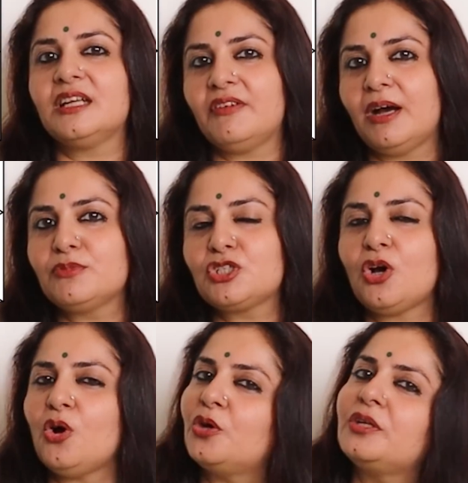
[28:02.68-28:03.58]

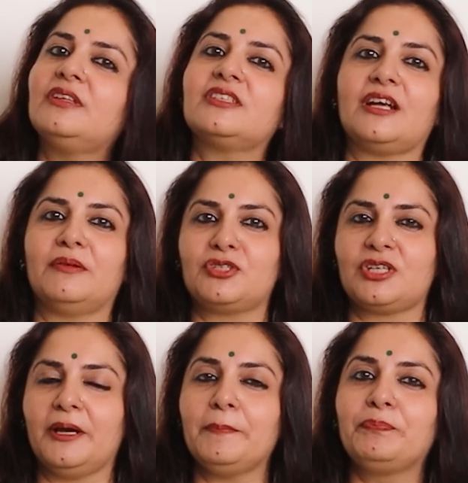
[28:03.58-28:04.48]
Navamsha or a
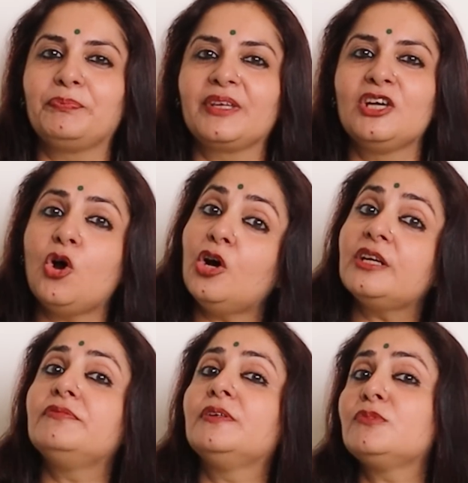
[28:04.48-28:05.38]
Dashamsha or
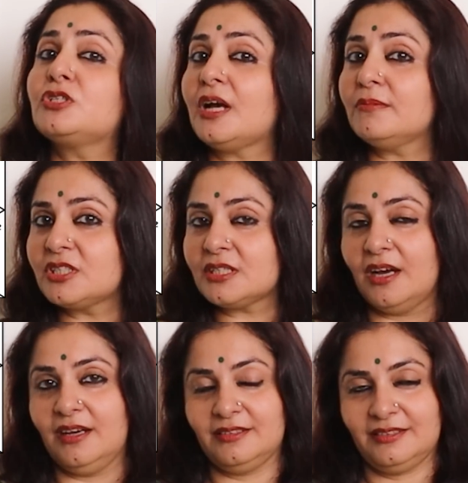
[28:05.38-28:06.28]
a
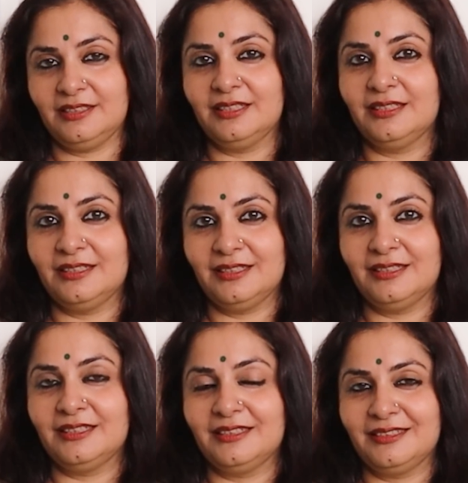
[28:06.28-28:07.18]
Vimshamsha
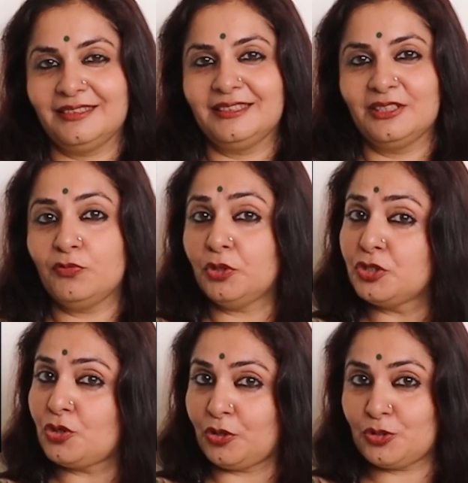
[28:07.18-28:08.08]
for
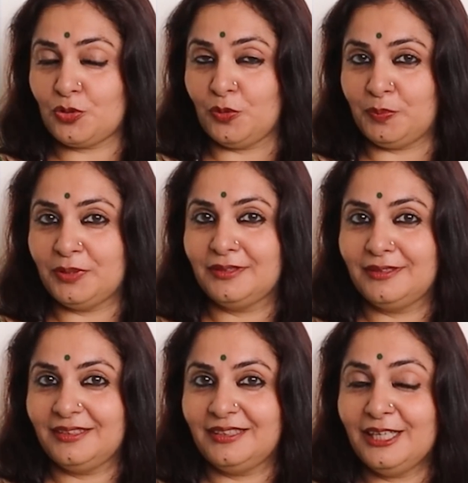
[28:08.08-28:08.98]
this horoscope,
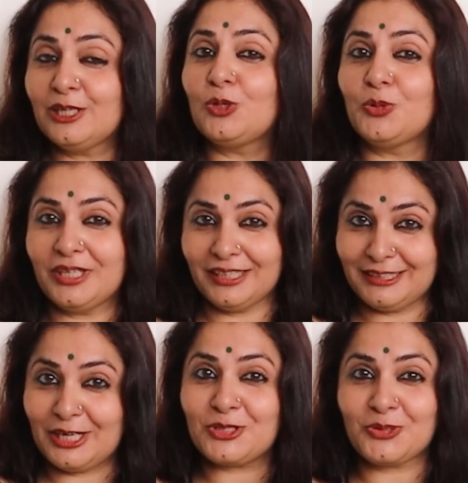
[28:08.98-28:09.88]
including a
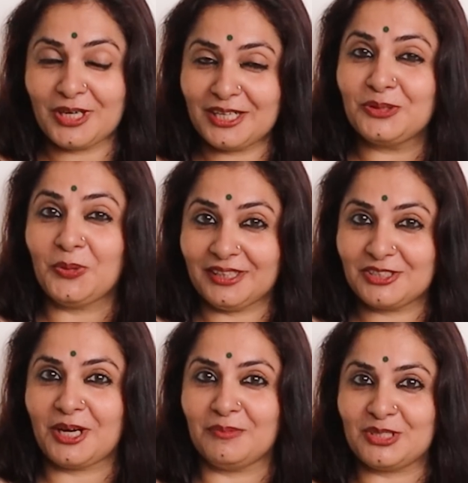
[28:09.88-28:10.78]
Dreshkon and a
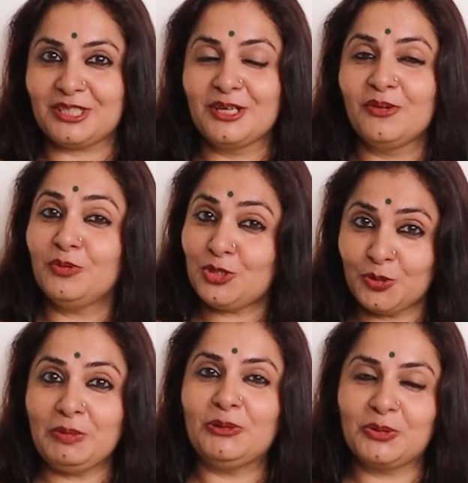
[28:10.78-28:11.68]
Dwadashamsh, which
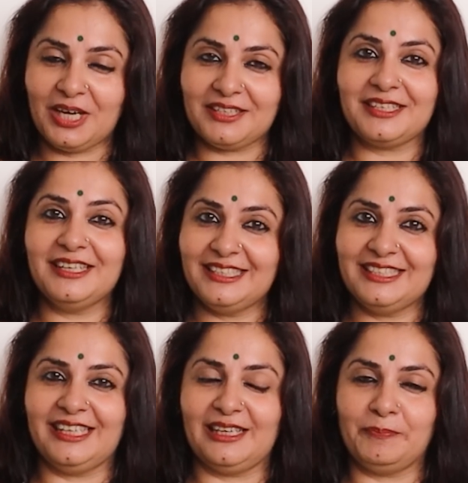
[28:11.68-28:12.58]
should be looked at in
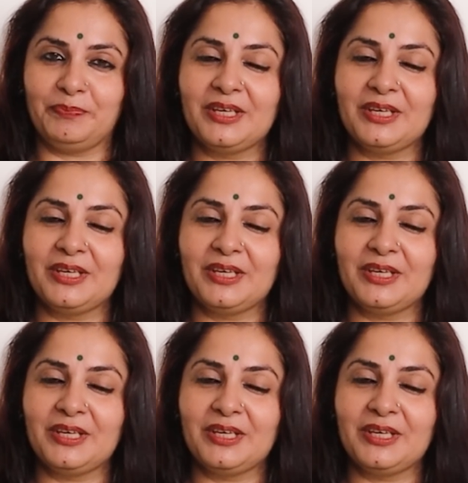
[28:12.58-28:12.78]
detail.